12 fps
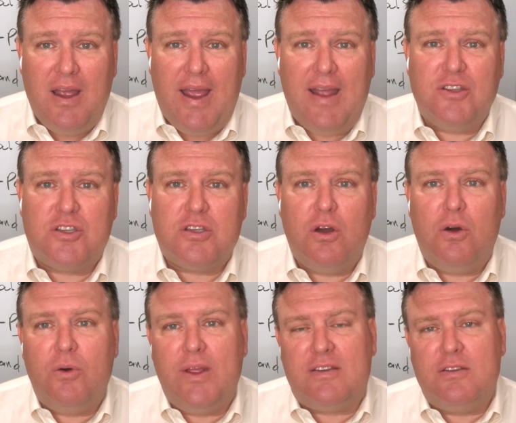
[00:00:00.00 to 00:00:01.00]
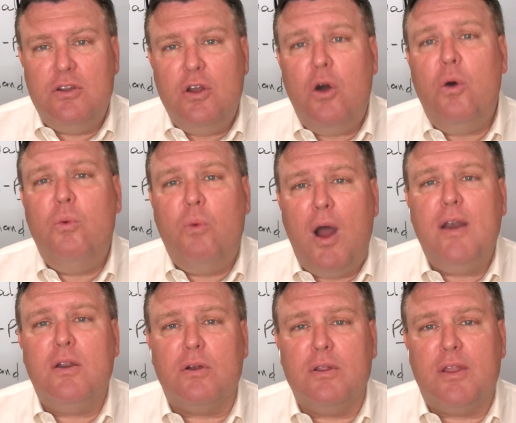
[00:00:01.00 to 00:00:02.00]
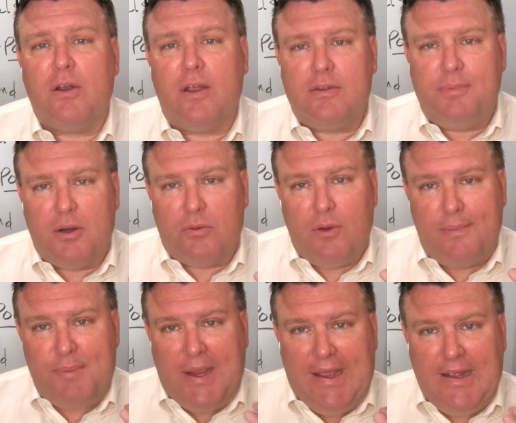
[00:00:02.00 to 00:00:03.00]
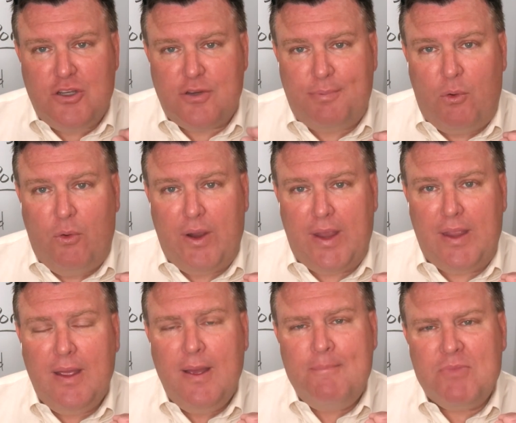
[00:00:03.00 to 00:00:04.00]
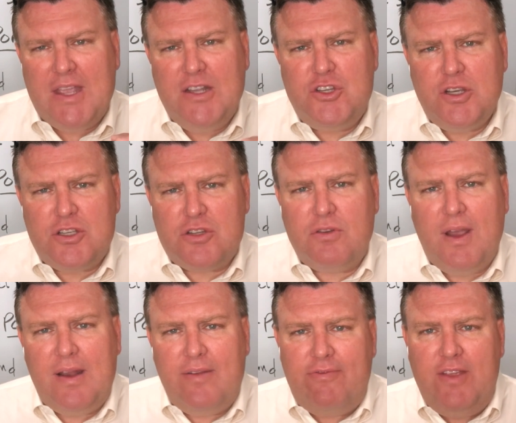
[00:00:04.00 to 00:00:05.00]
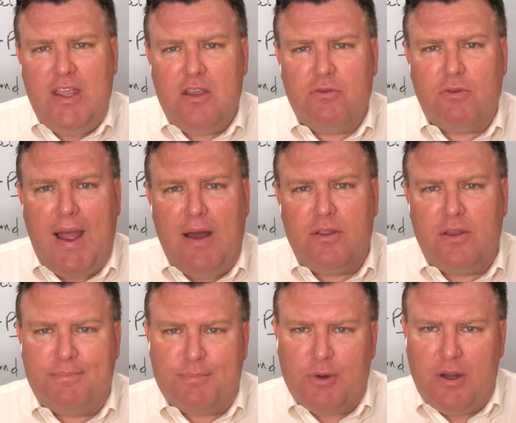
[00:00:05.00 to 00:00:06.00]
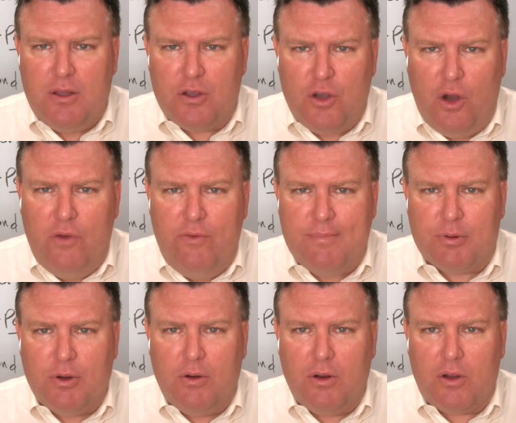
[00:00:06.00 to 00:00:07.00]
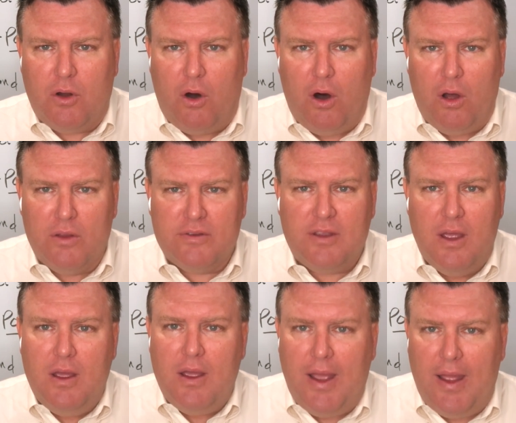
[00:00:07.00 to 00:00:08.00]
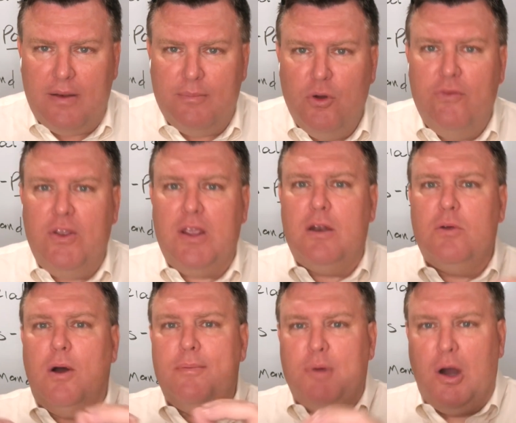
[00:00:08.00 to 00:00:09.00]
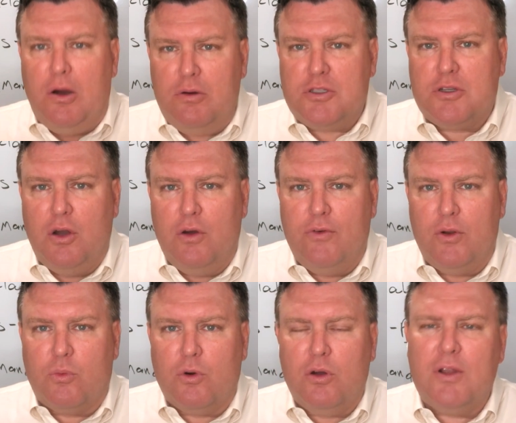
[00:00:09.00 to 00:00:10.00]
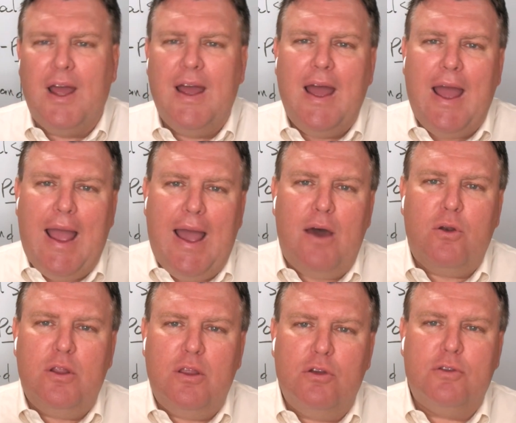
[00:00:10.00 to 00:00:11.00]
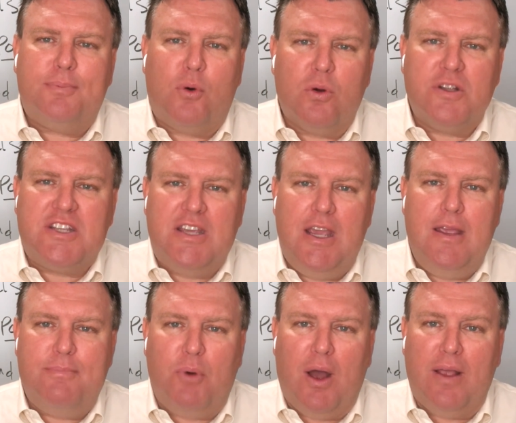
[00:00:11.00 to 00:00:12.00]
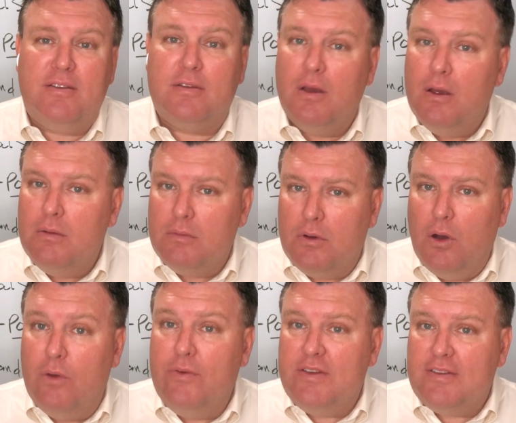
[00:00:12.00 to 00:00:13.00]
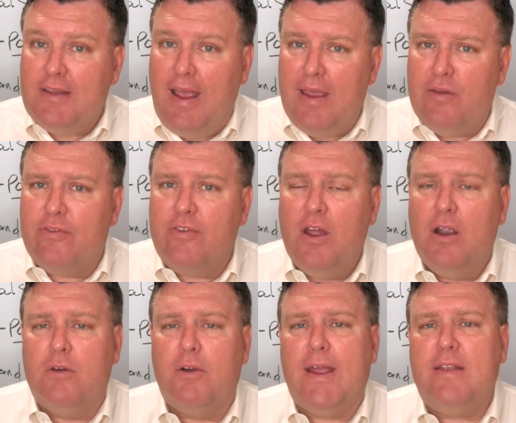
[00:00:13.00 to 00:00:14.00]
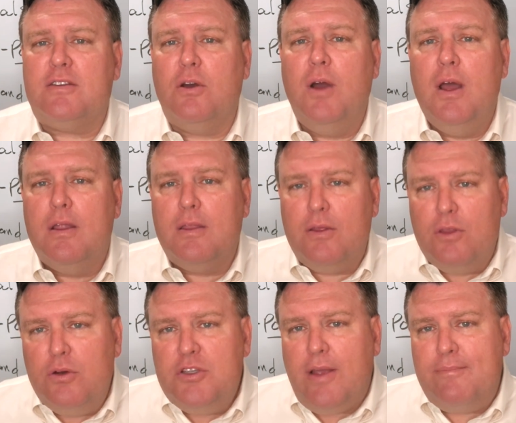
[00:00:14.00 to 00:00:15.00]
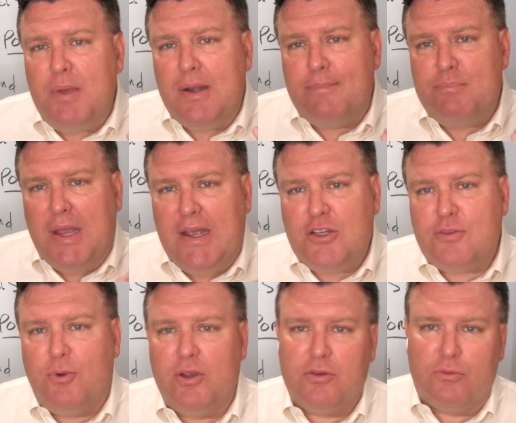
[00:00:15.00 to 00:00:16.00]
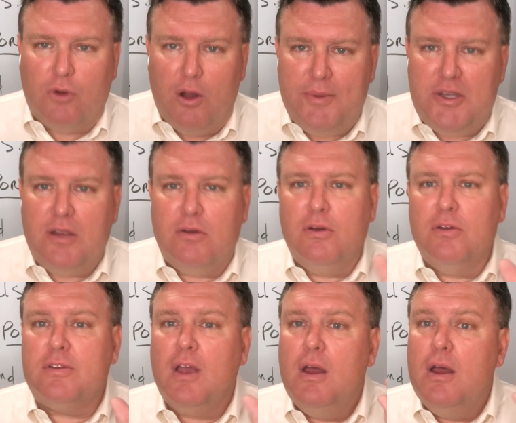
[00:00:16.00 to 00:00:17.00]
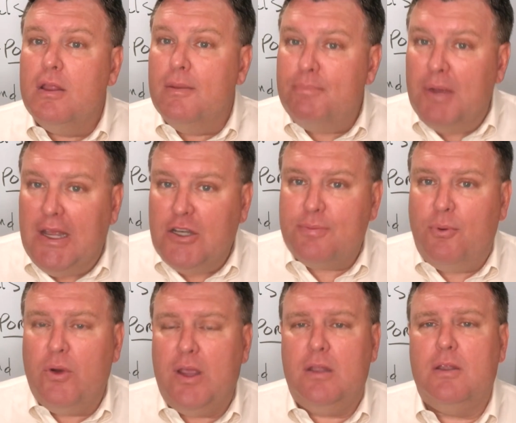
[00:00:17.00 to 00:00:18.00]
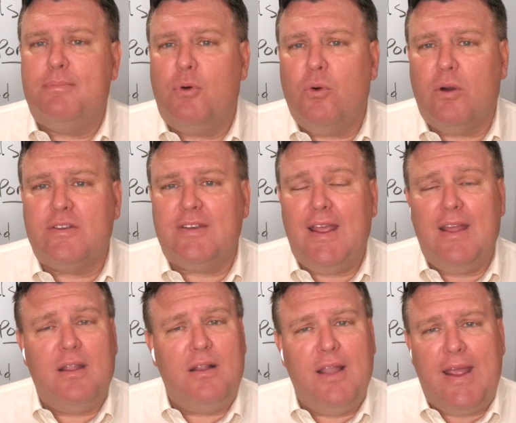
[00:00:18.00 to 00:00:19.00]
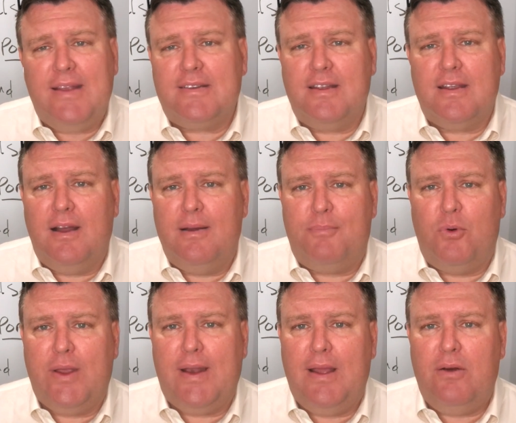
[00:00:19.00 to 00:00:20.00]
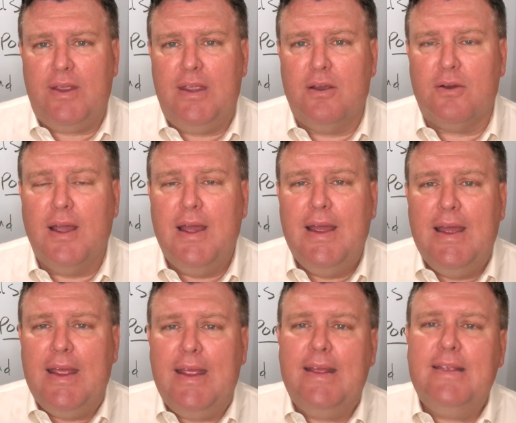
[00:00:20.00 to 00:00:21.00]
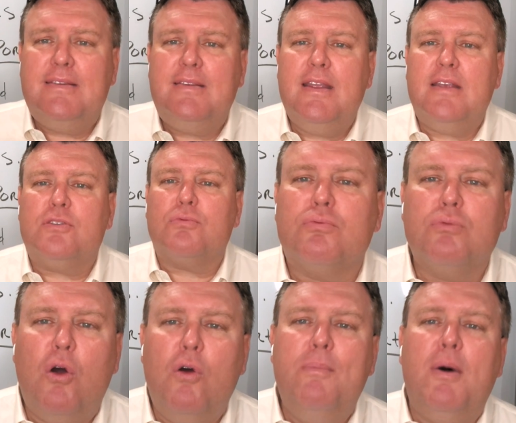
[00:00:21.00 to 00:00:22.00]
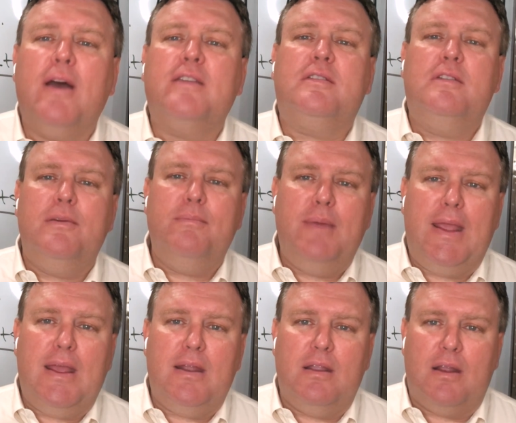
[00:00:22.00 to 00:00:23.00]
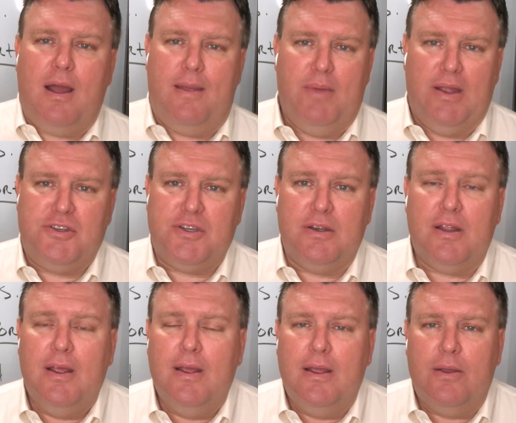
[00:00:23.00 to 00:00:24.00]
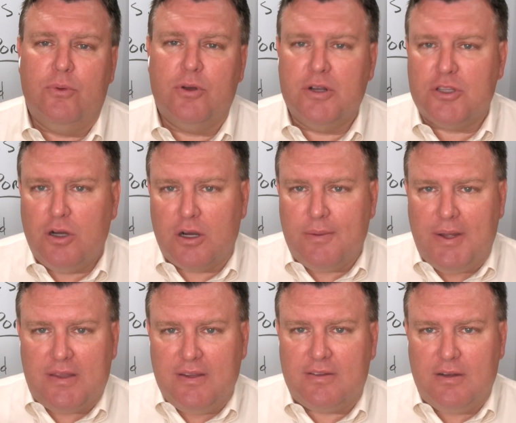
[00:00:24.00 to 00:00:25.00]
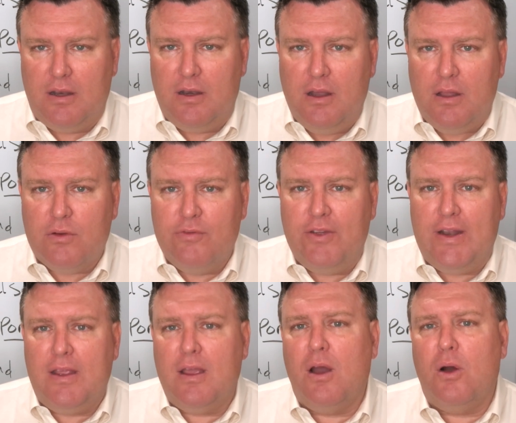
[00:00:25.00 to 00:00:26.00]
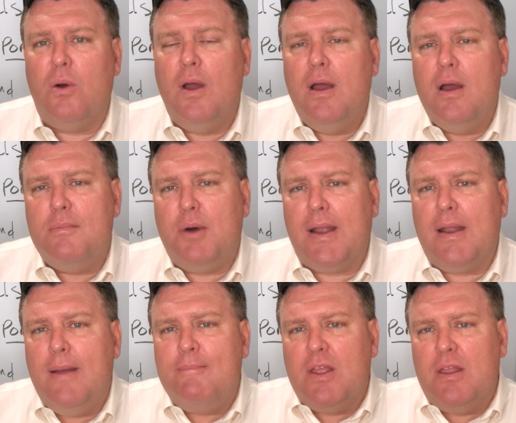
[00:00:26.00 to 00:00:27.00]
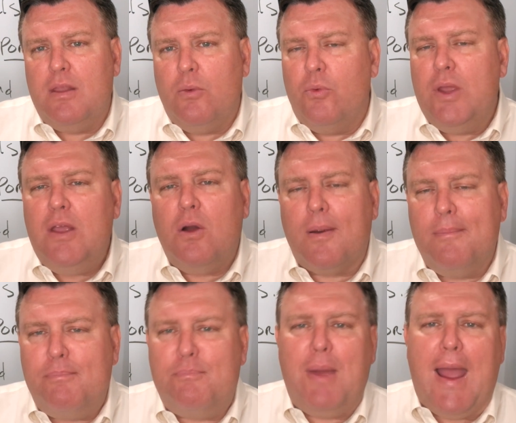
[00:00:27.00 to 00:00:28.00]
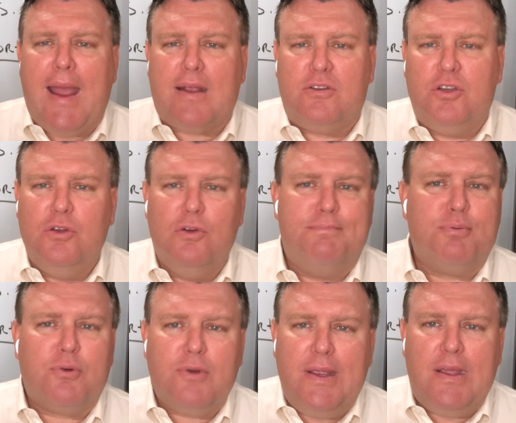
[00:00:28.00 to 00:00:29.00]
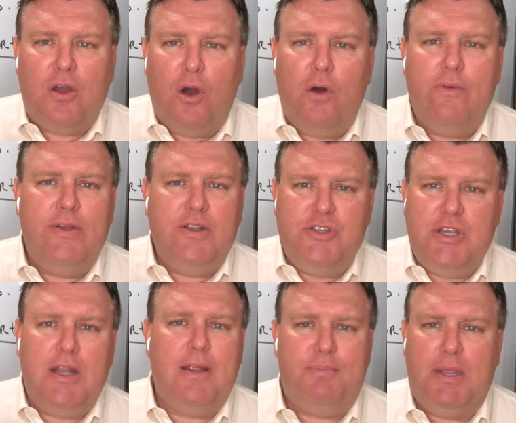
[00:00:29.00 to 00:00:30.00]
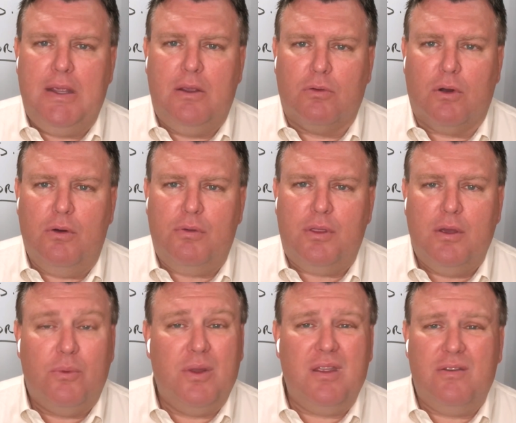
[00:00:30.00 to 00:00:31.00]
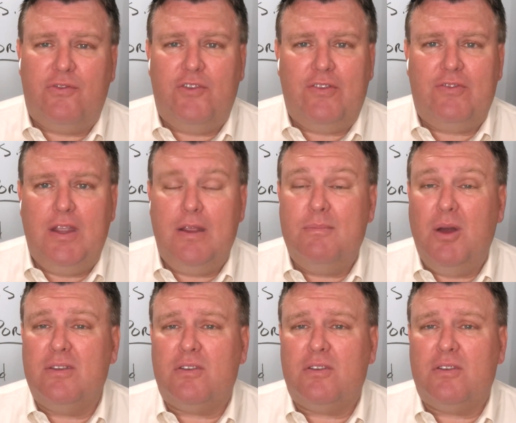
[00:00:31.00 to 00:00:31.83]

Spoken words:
And so it's no wonder there has been a real pinch point in just trying to figure out the COVID protocols and moving into a post-COVID world. How do those ports keep us COVID safe? Right, so those have been a pinch point. So raw materials, the pinch point in the ports, and the last thing I'll point out here is this robust demand that I mentioned. We're going to talk about this in another video, but we are back to pre-COVID GDP growth within 15 months,